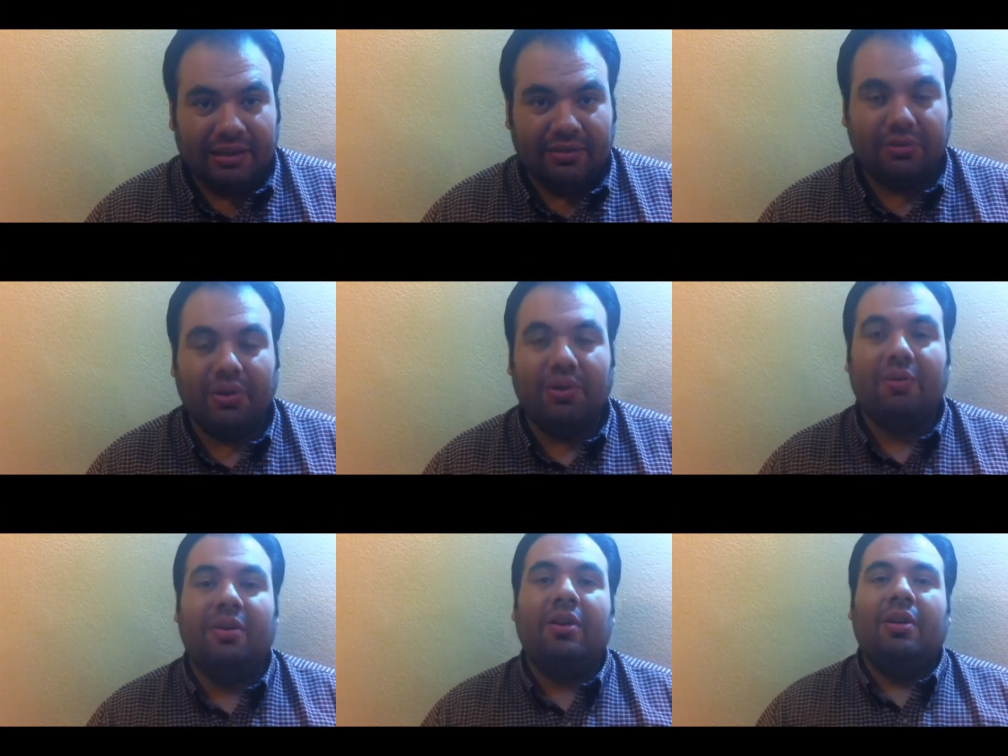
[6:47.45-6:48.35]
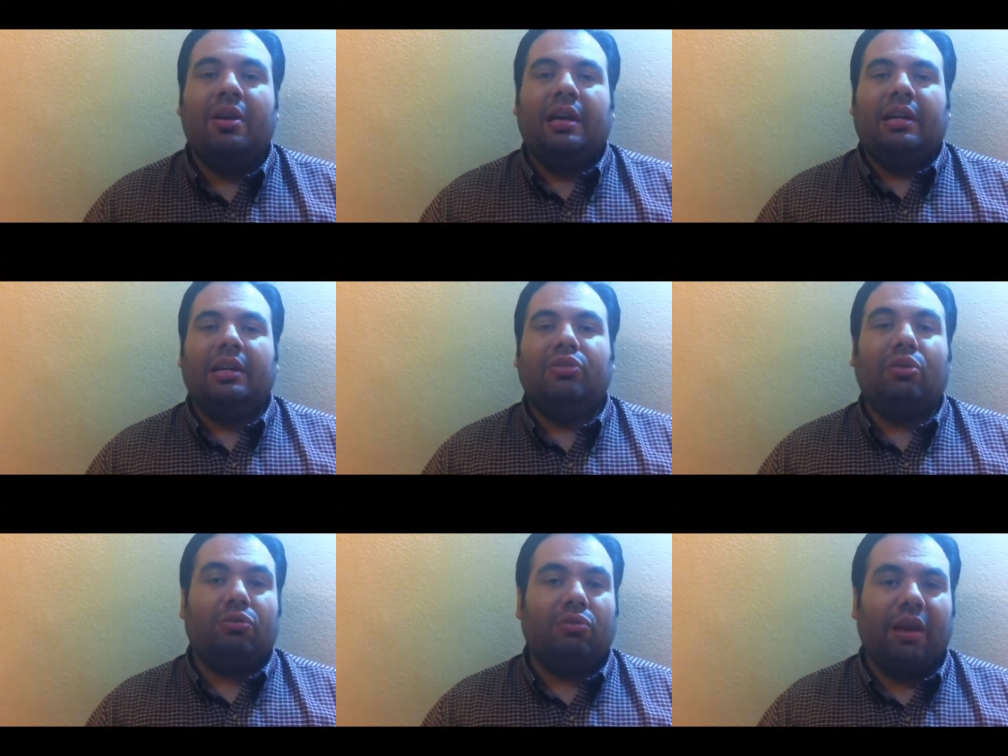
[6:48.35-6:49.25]
So he's
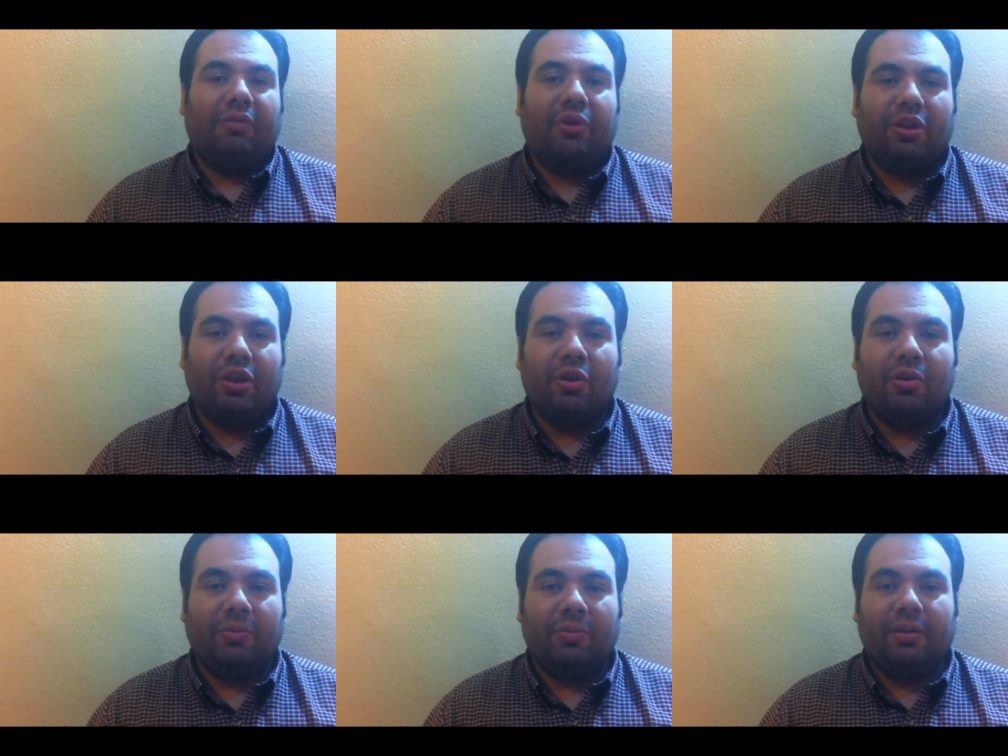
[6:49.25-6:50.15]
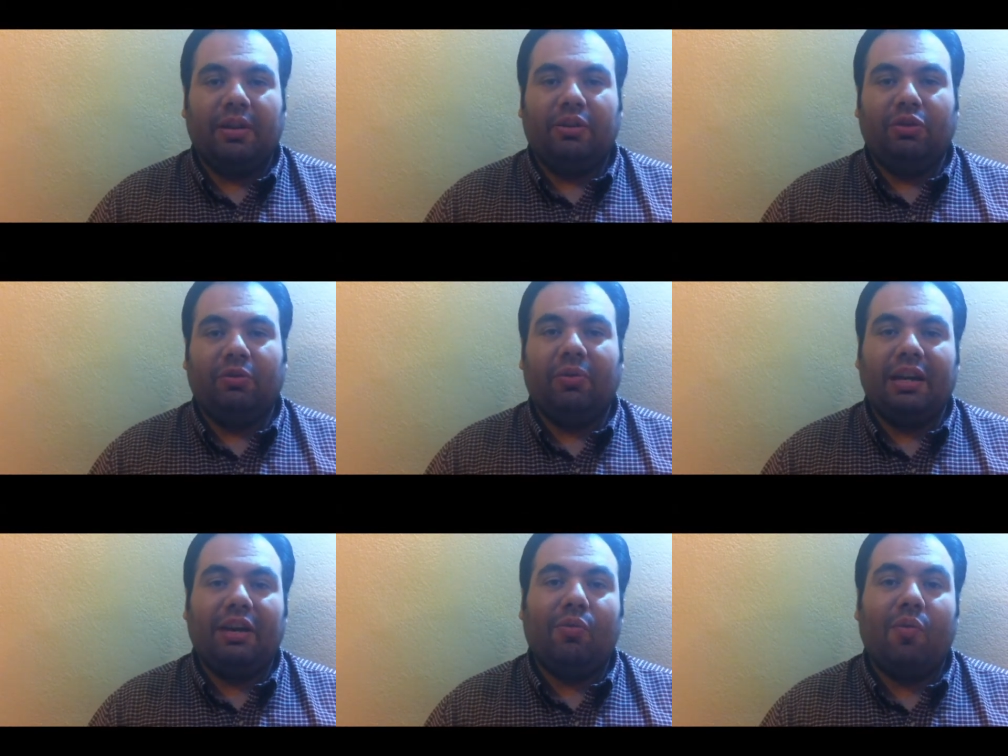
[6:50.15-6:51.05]
also after the orb uh, to
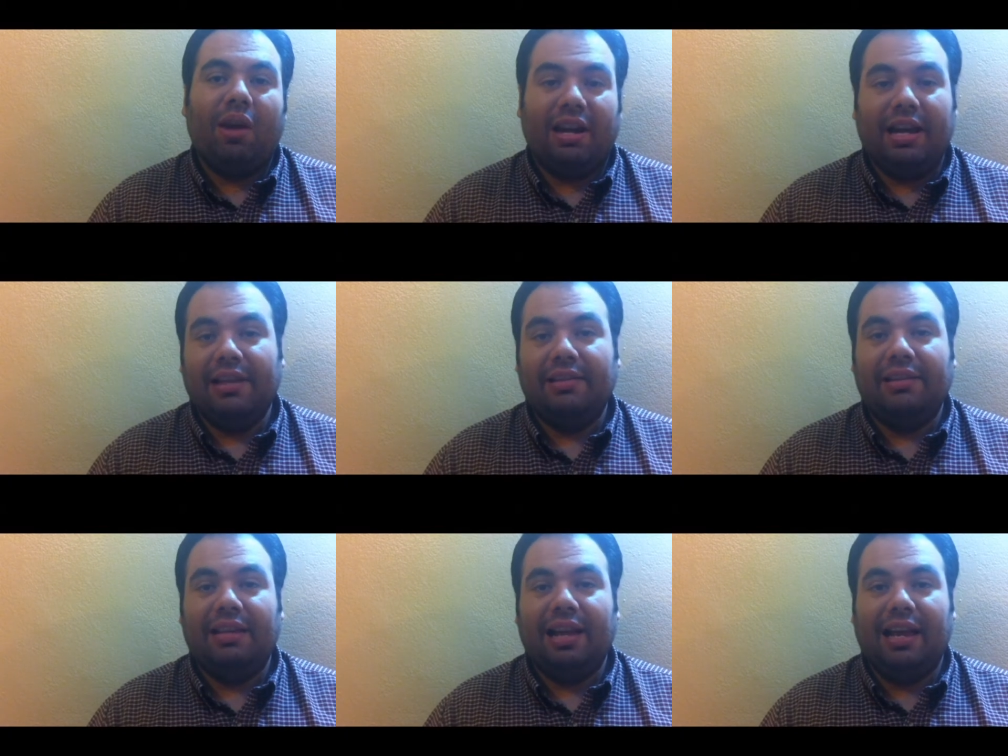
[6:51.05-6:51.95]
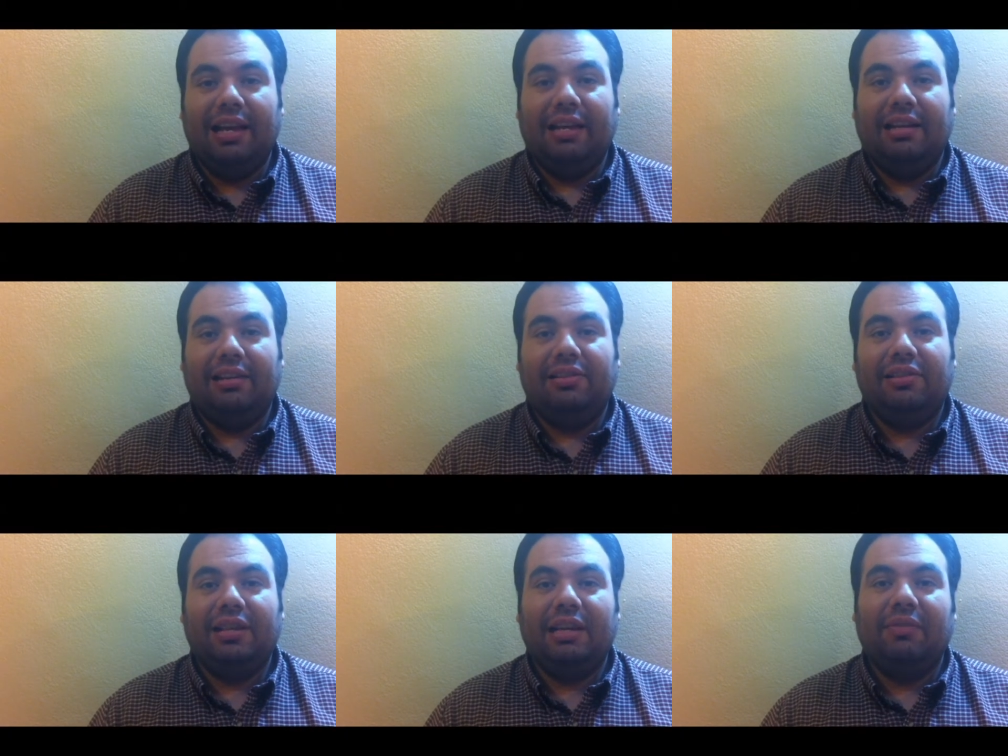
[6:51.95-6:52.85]
find out what it is and
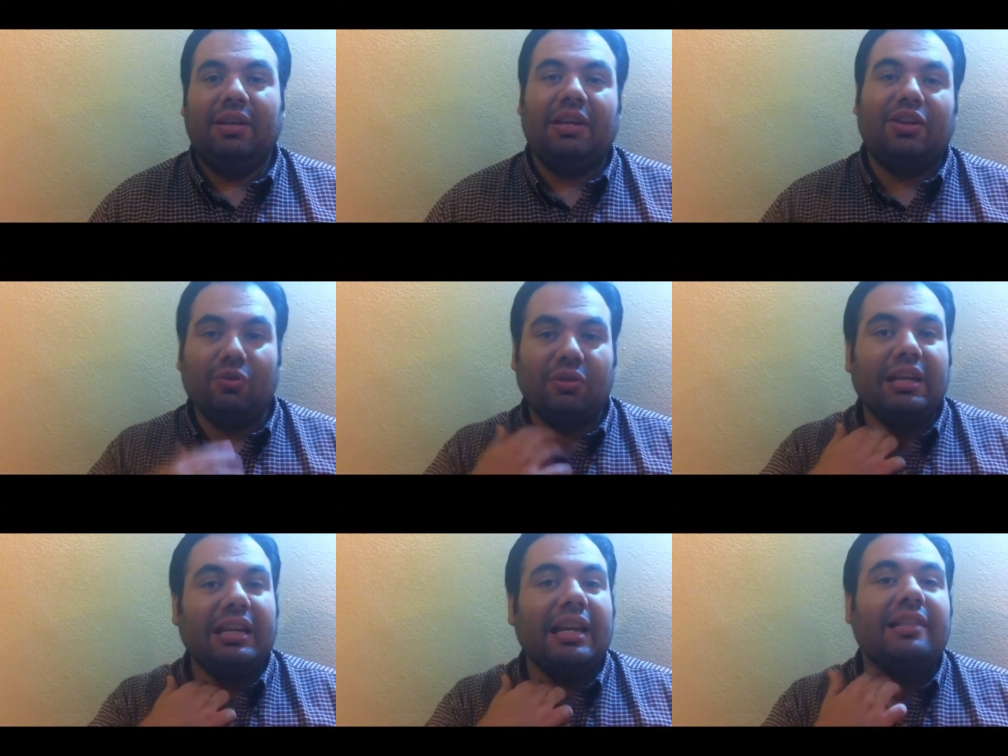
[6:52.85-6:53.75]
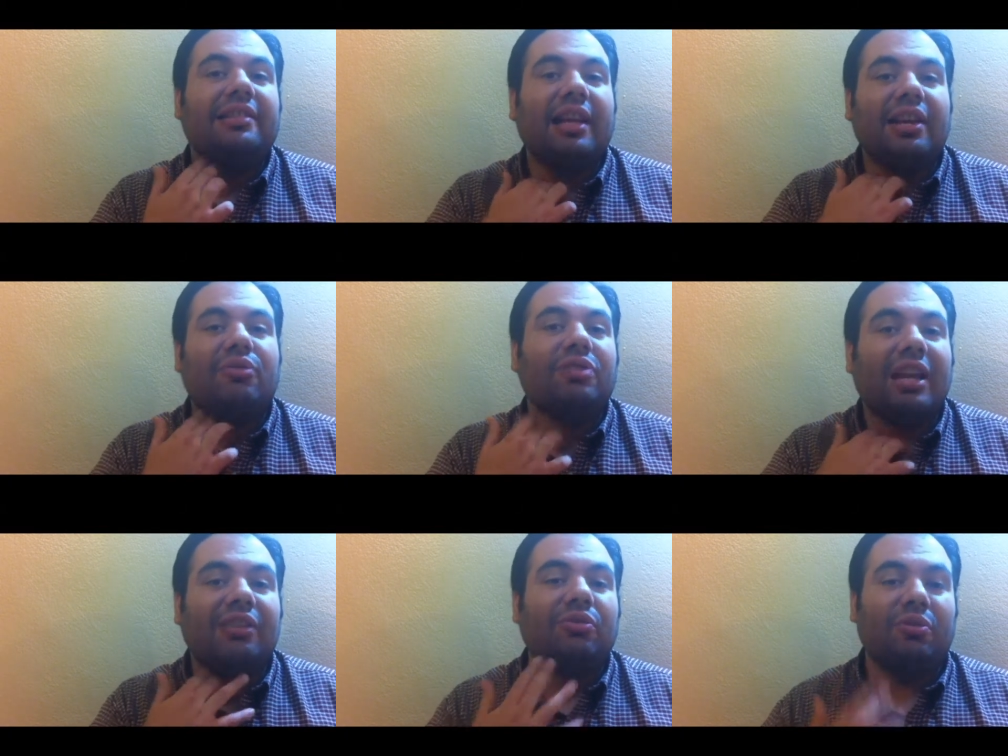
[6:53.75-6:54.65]
see if he can use it against Thanos
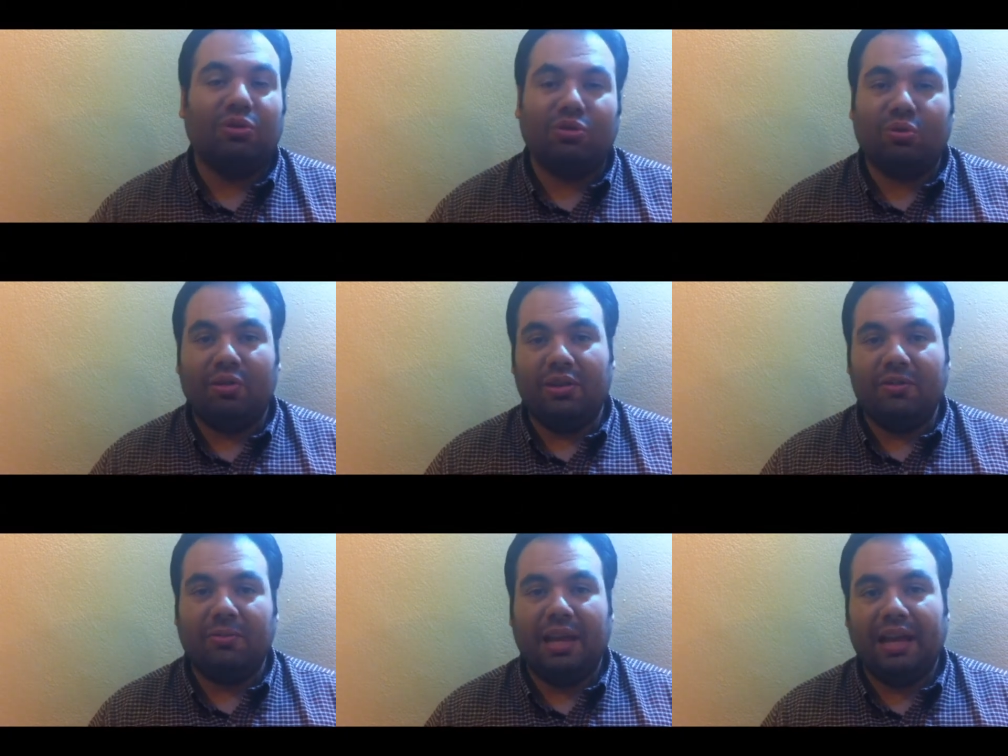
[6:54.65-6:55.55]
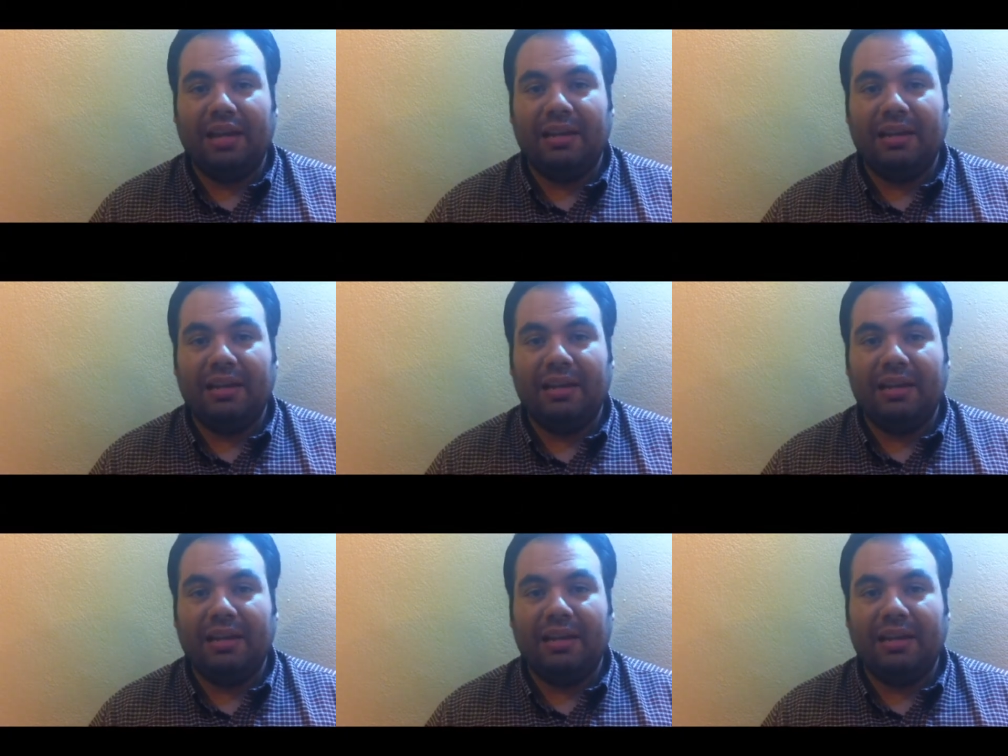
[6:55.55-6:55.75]
and to destroy this planet.